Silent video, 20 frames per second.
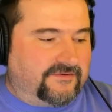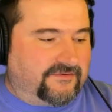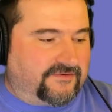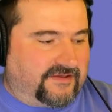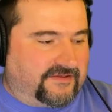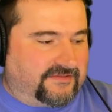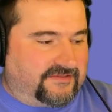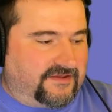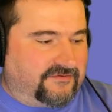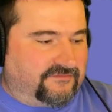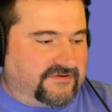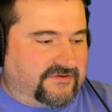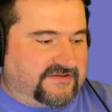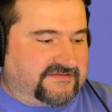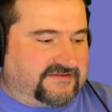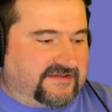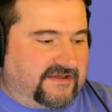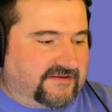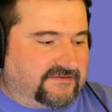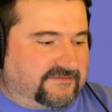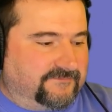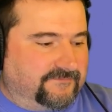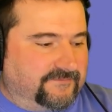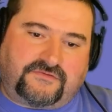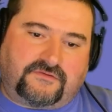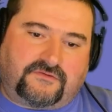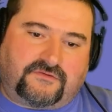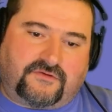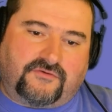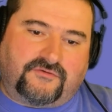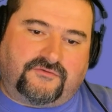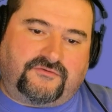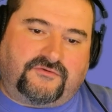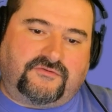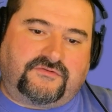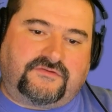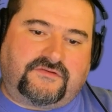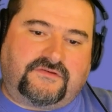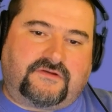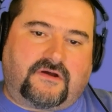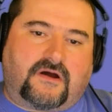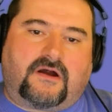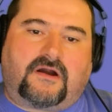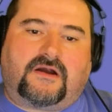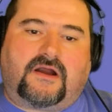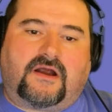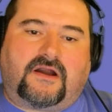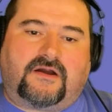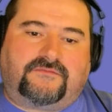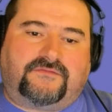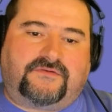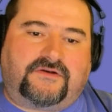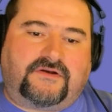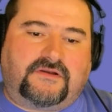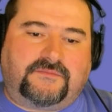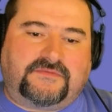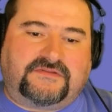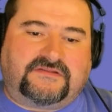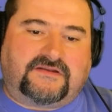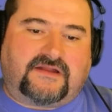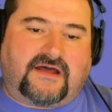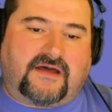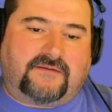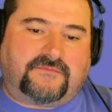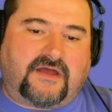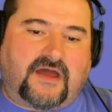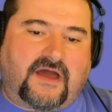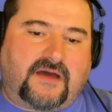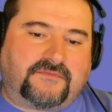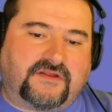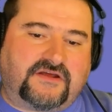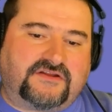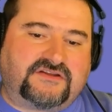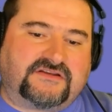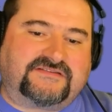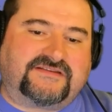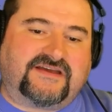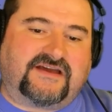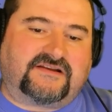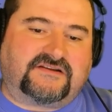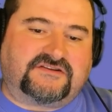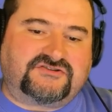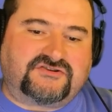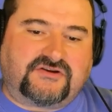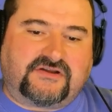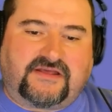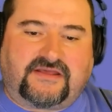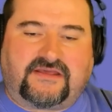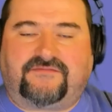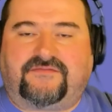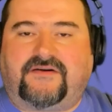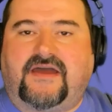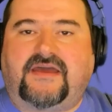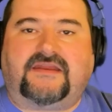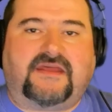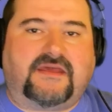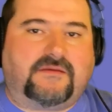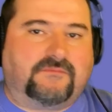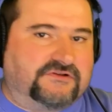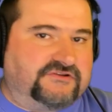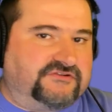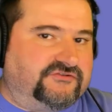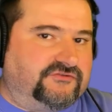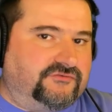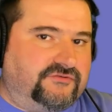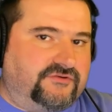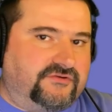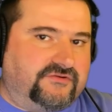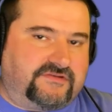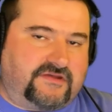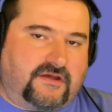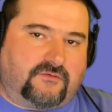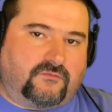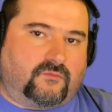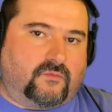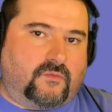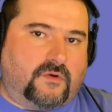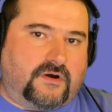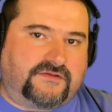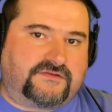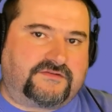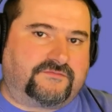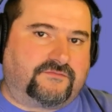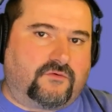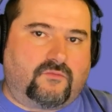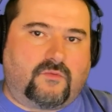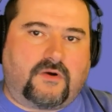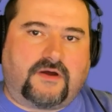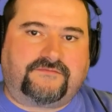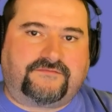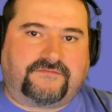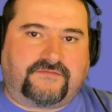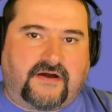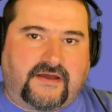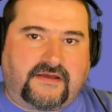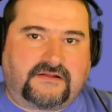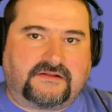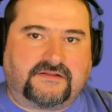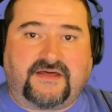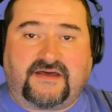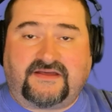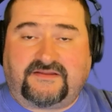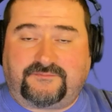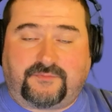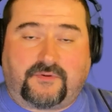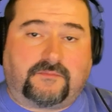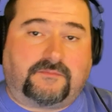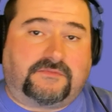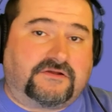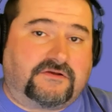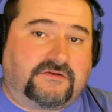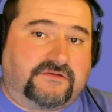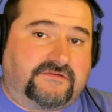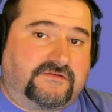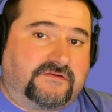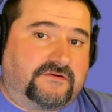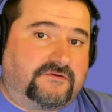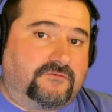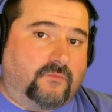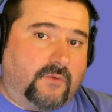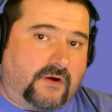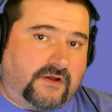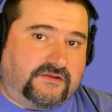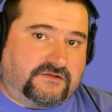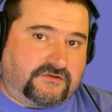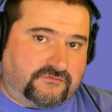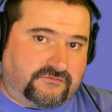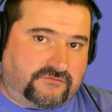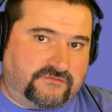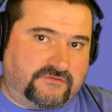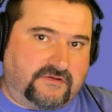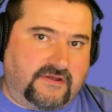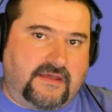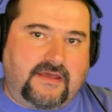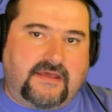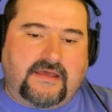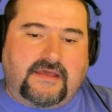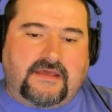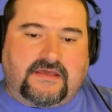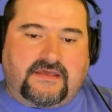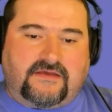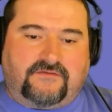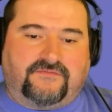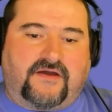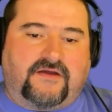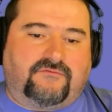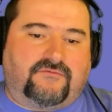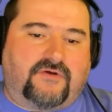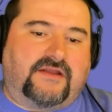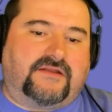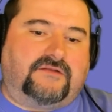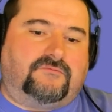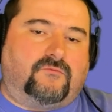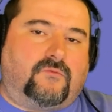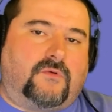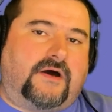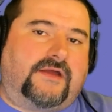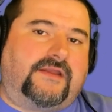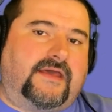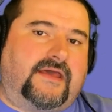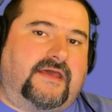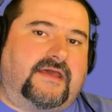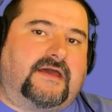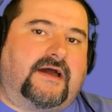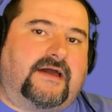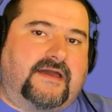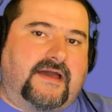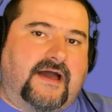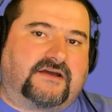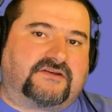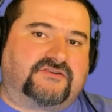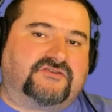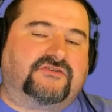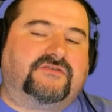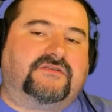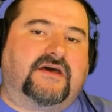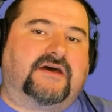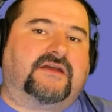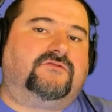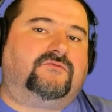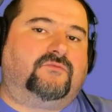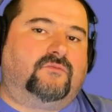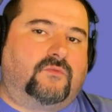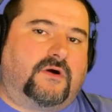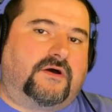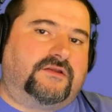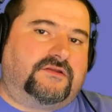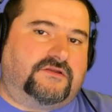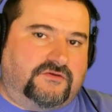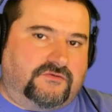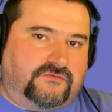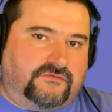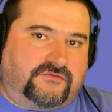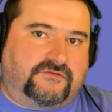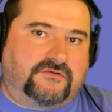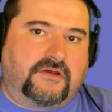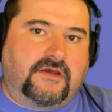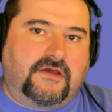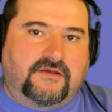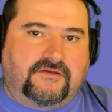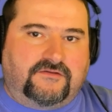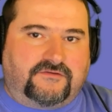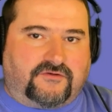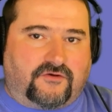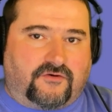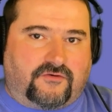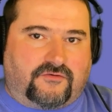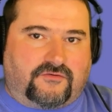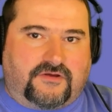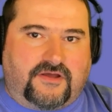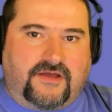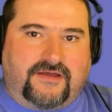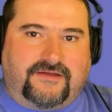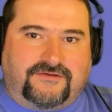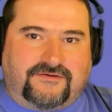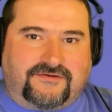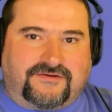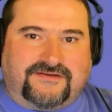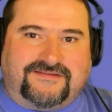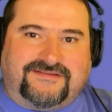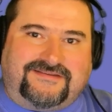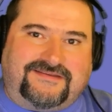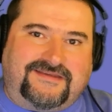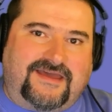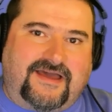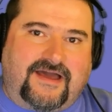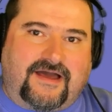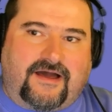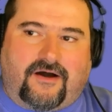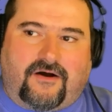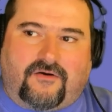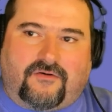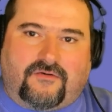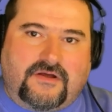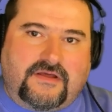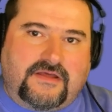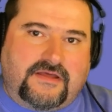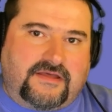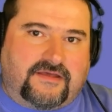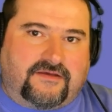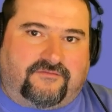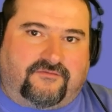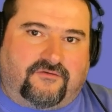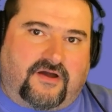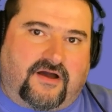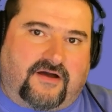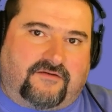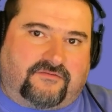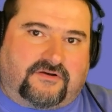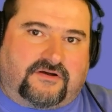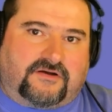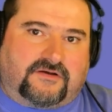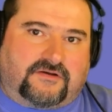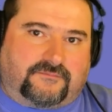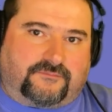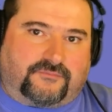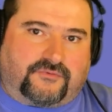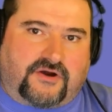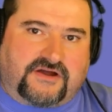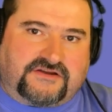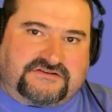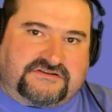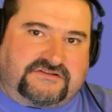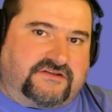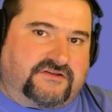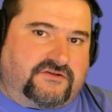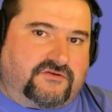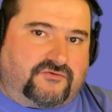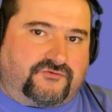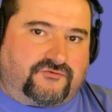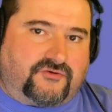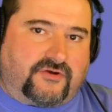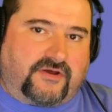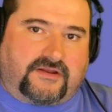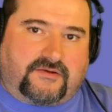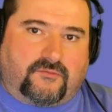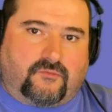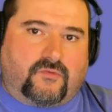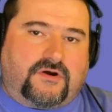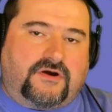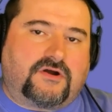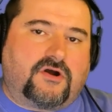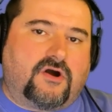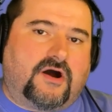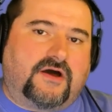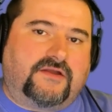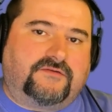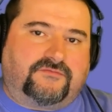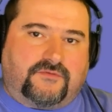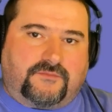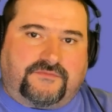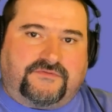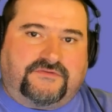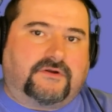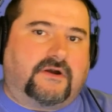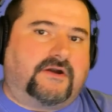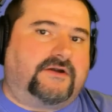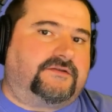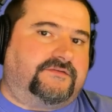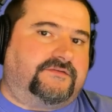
okay, they reset those uses are are very limited. I'm I'm not exactly sure. Like if I enable Studio Sound once for one file, that's probably considered one use. If I run one AI action, that is one use. So you can see how if you have a project that you're trying to work on from start to